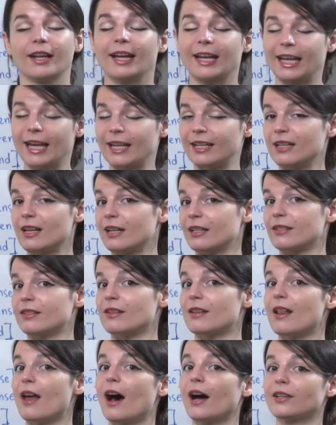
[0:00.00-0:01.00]
Again, it is
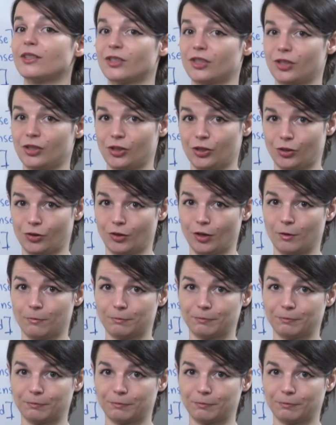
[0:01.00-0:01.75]
not true.